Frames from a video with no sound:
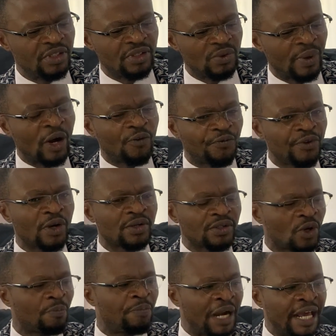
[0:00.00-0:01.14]
one of
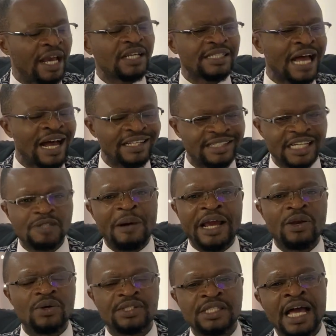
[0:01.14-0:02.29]
your players are just by
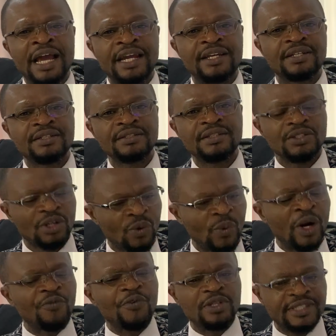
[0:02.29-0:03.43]
your side. One
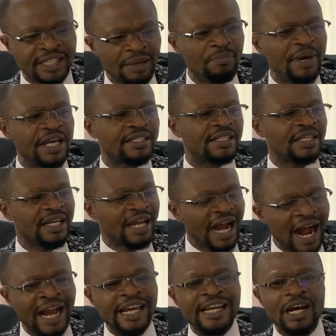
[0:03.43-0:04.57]
of your teammates
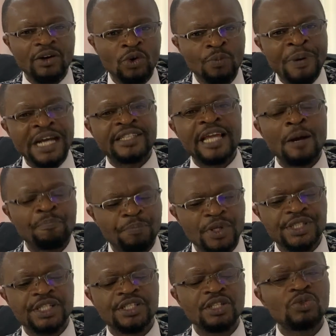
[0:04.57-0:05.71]
are in a better
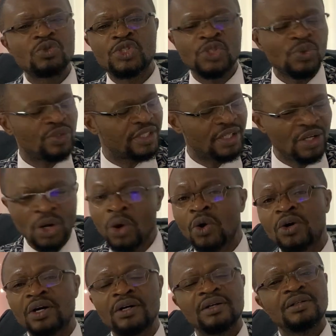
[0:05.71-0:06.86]
position to shoot.
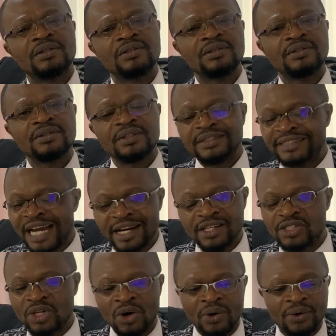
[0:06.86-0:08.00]
Look, that
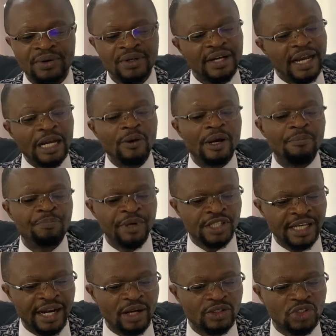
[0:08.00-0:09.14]
is all. Anyway, big
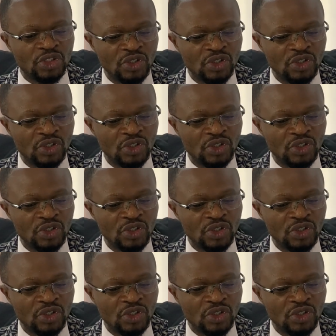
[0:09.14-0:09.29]
shout out to